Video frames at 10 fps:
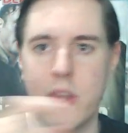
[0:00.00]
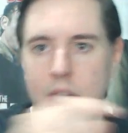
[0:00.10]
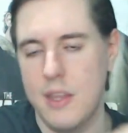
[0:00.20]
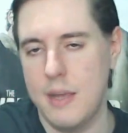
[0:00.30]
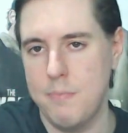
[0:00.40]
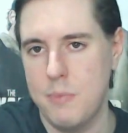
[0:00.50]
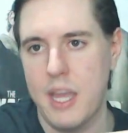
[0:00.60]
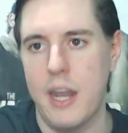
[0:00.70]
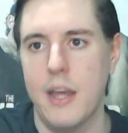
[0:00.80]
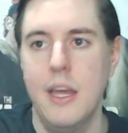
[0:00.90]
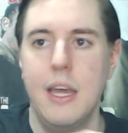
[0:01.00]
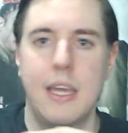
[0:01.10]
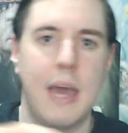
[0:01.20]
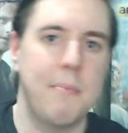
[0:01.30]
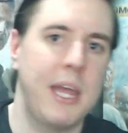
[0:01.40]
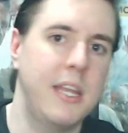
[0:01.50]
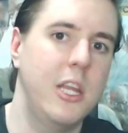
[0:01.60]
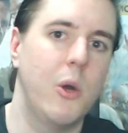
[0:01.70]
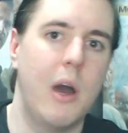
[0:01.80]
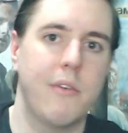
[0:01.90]
They kind of get
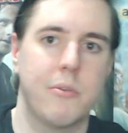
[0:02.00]
Magneto out